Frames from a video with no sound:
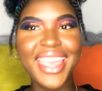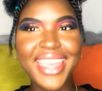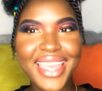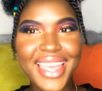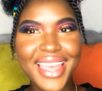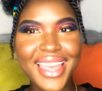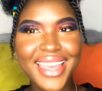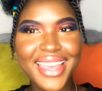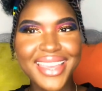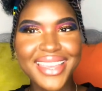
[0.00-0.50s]
Hi
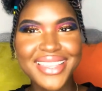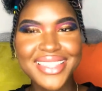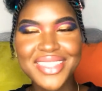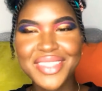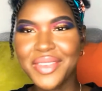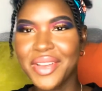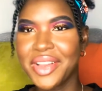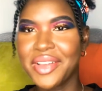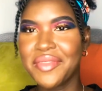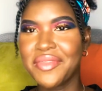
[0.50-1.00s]
guys,
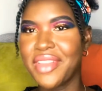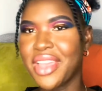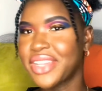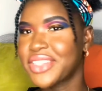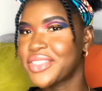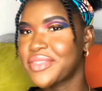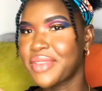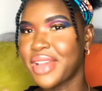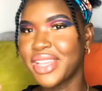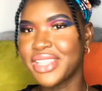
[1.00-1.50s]
welcome back
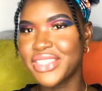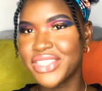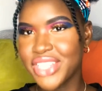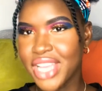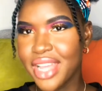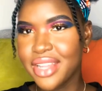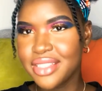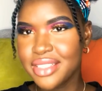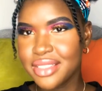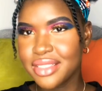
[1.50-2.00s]
to my
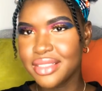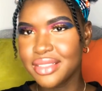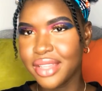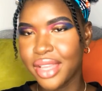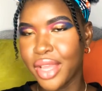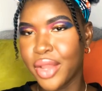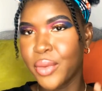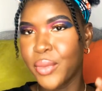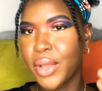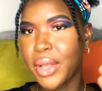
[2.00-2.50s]
channel
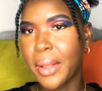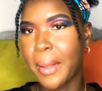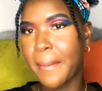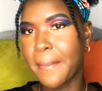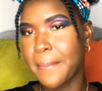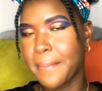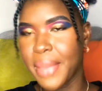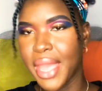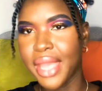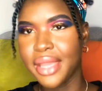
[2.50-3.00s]
and
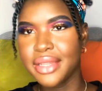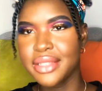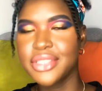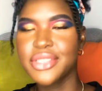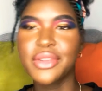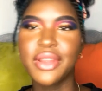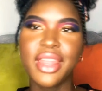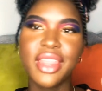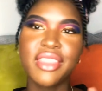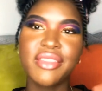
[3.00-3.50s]
welcome back
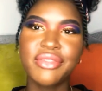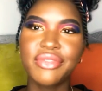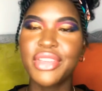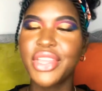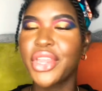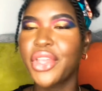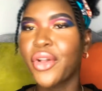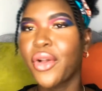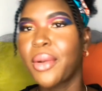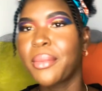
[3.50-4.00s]
to another
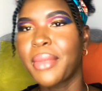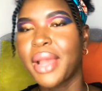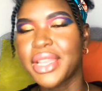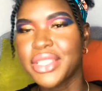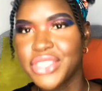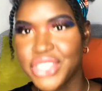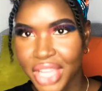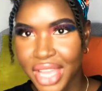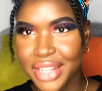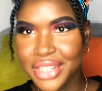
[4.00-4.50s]
video on my
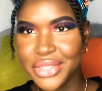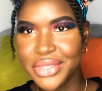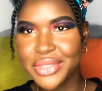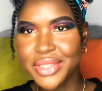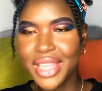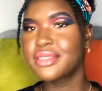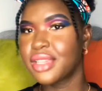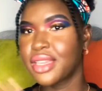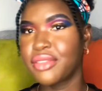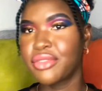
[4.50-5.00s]
channel.
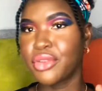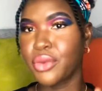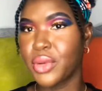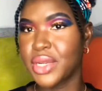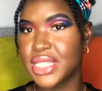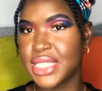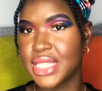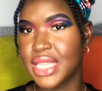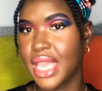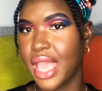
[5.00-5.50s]
If you
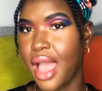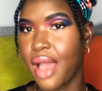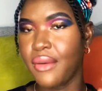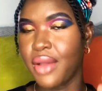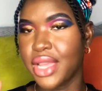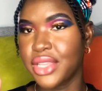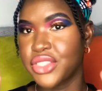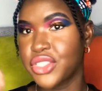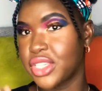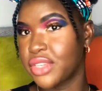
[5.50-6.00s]
want to see how
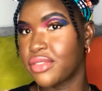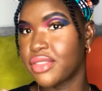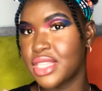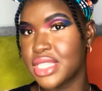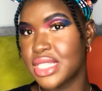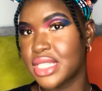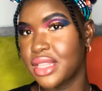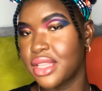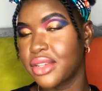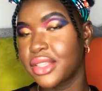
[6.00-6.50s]
I achieve
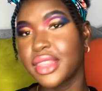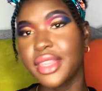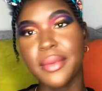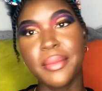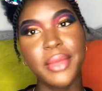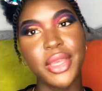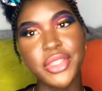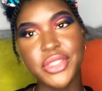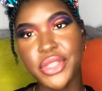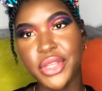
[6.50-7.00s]
this look, then
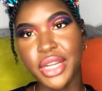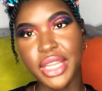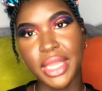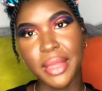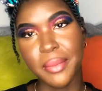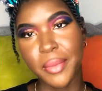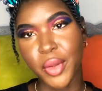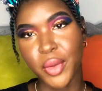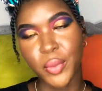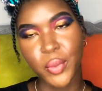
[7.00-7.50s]
make sure to
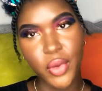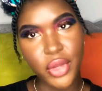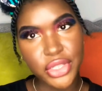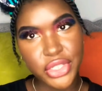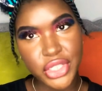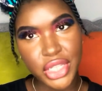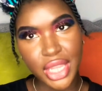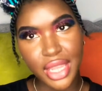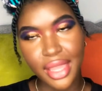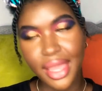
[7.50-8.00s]
keep on
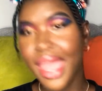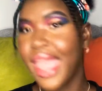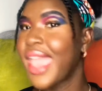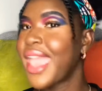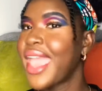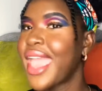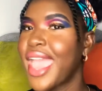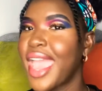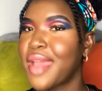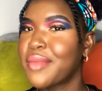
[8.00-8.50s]
watching,
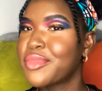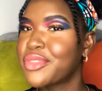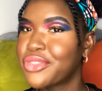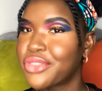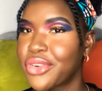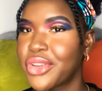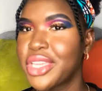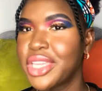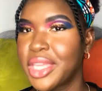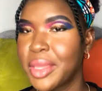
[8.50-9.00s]
and
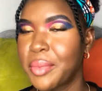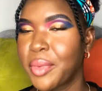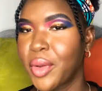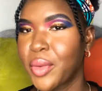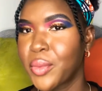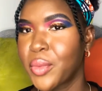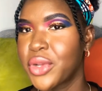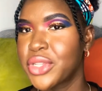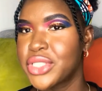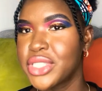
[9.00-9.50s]
before you keep
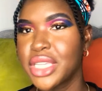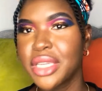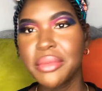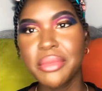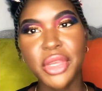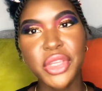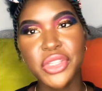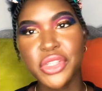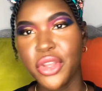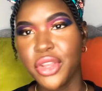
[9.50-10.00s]
on watching,
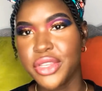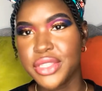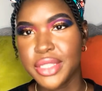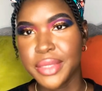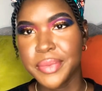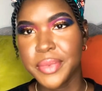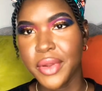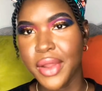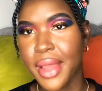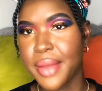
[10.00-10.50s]
make sure you're
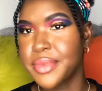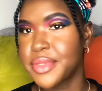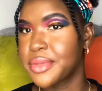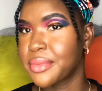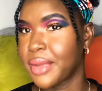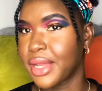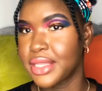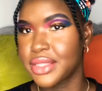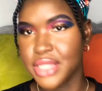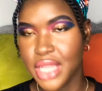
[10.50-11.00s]
subscribed to
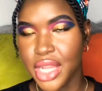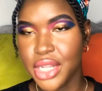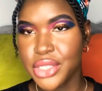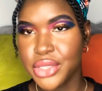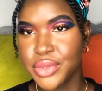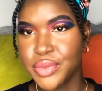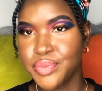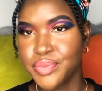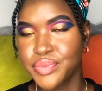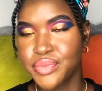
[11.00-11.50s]
my channel.